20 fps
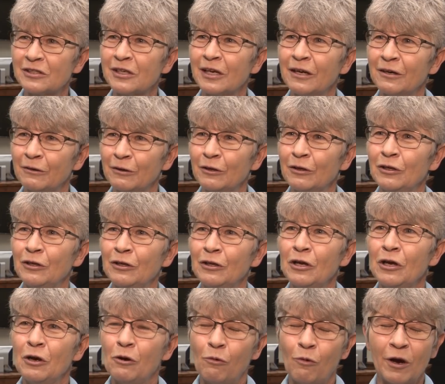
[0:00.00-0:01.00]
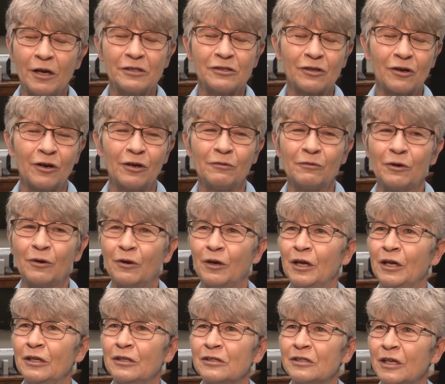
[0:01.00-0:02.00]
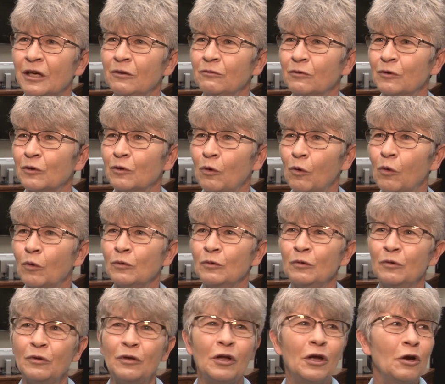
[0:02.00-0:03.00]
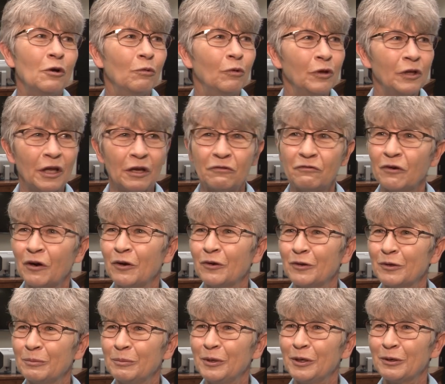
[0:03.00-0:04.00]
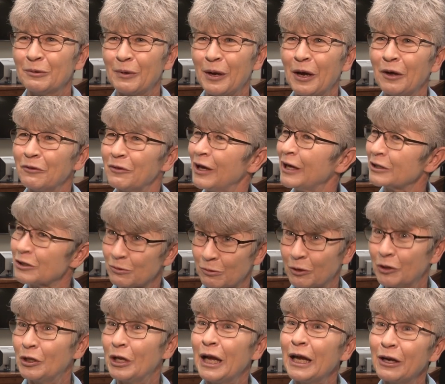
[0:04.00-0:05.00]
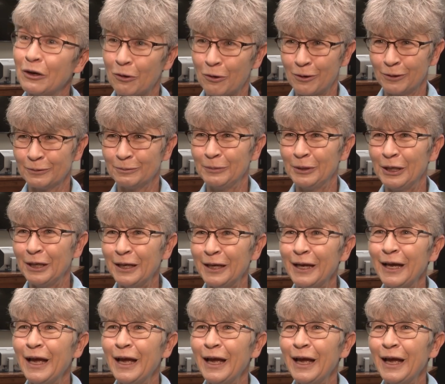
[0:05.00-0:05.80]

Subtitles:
Karen Weiscarver and Sanford Golden, when they followed me around, that's what they called me.